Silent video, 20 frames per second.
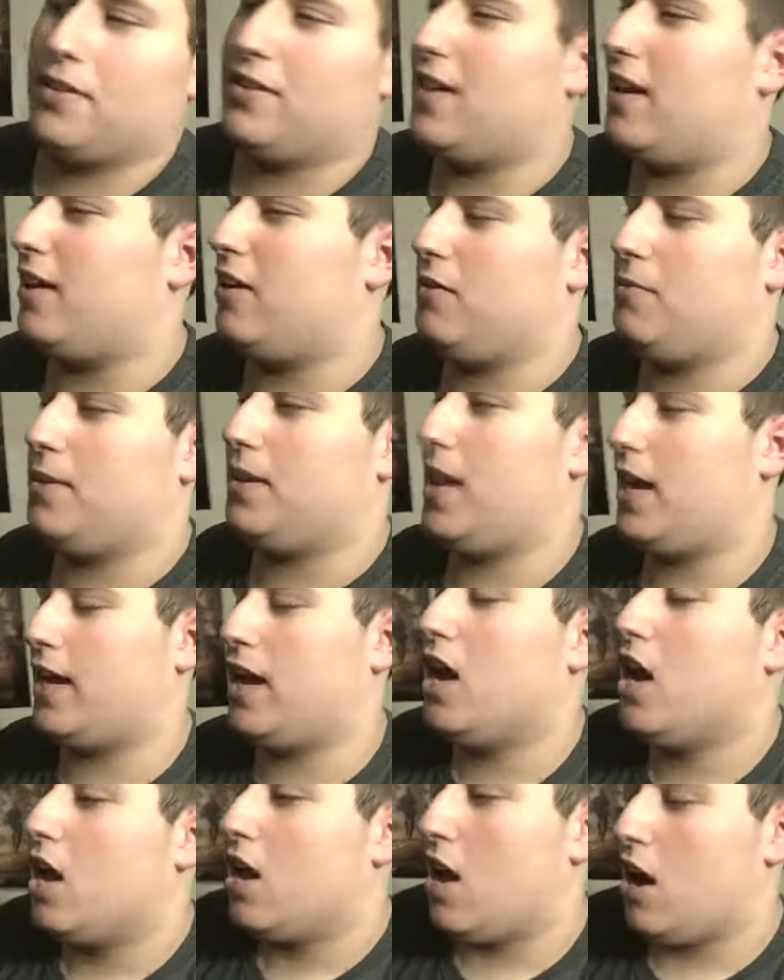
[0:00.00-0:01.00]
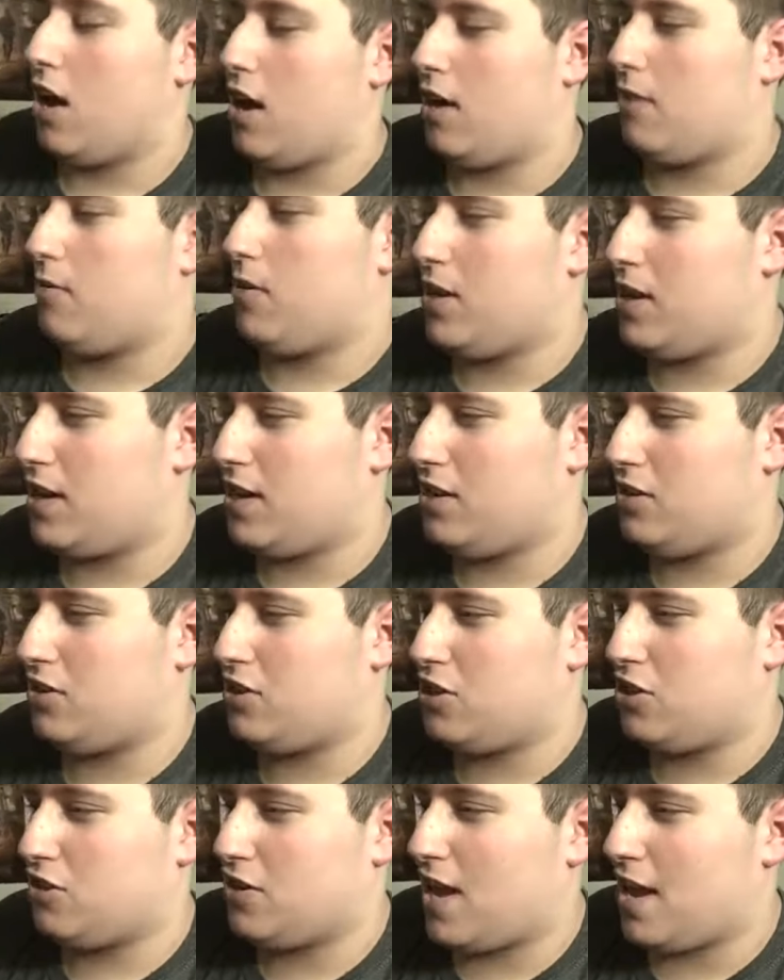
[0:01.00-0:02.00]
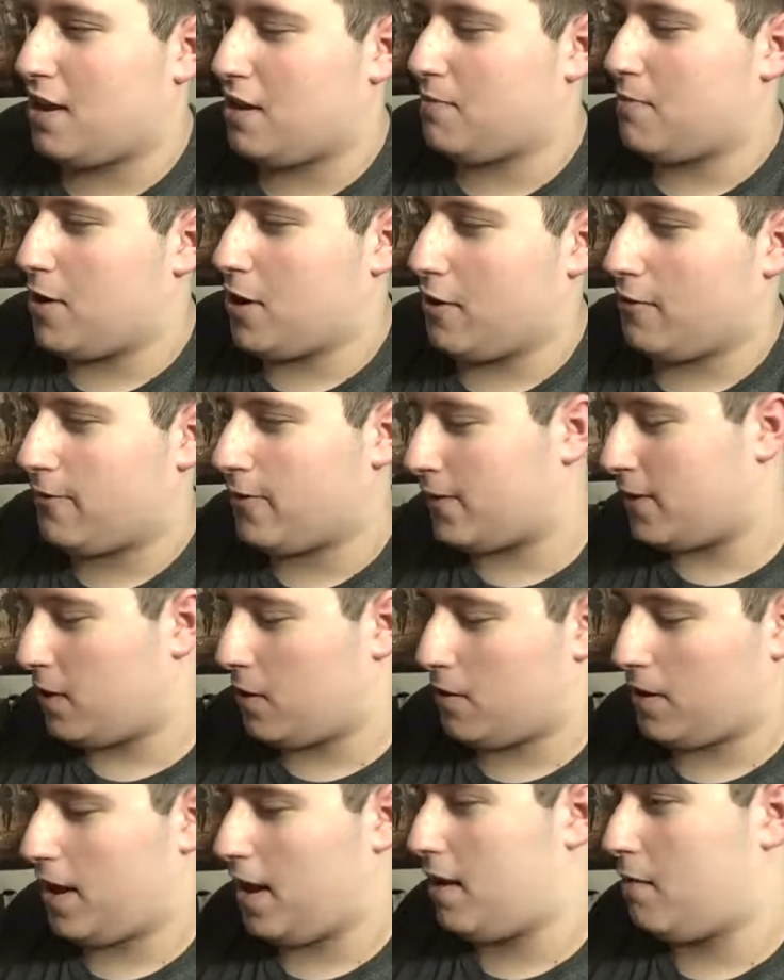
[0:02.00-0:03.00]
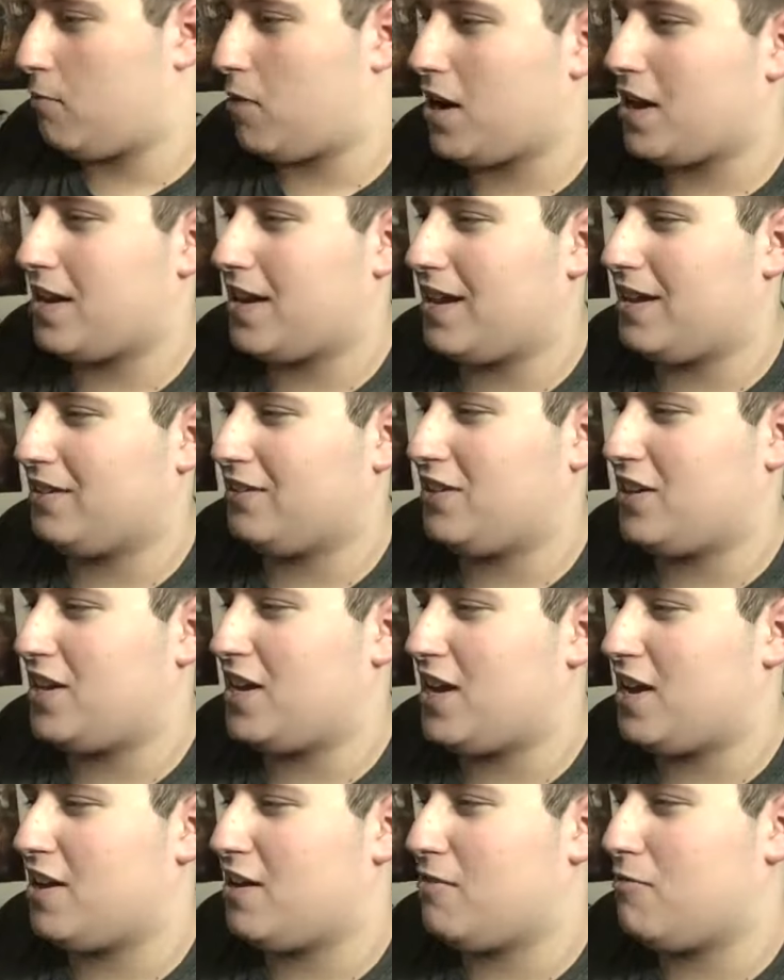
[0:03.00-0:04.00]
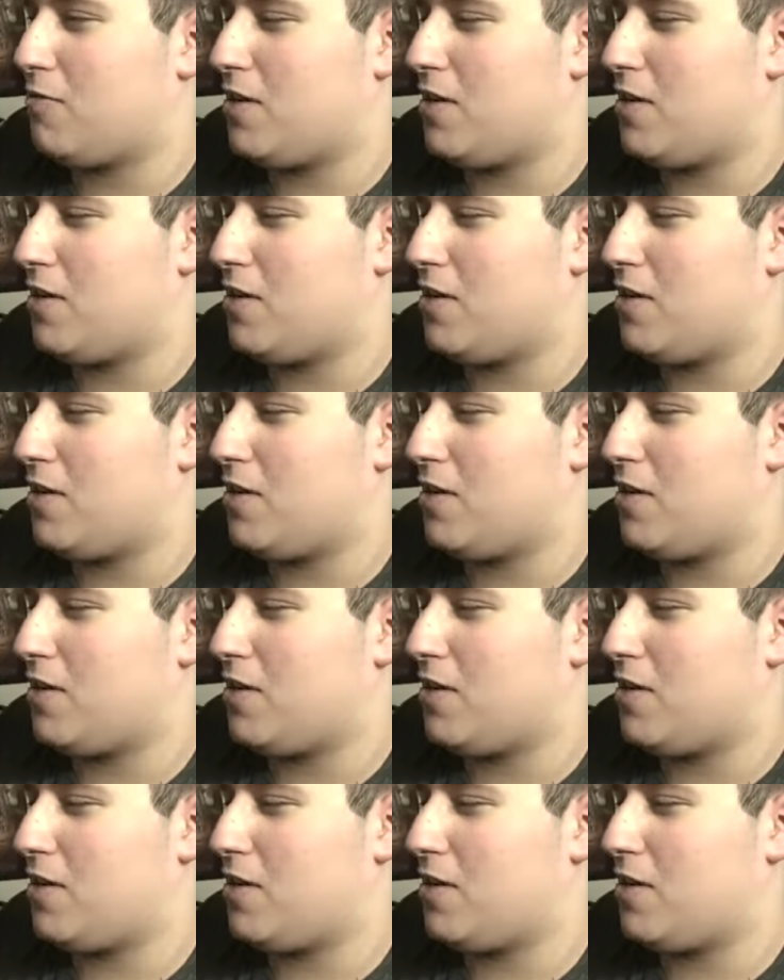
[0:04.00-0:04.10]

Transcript: It's not gonna be like, all right, what is your date of birth? Okay, what is the year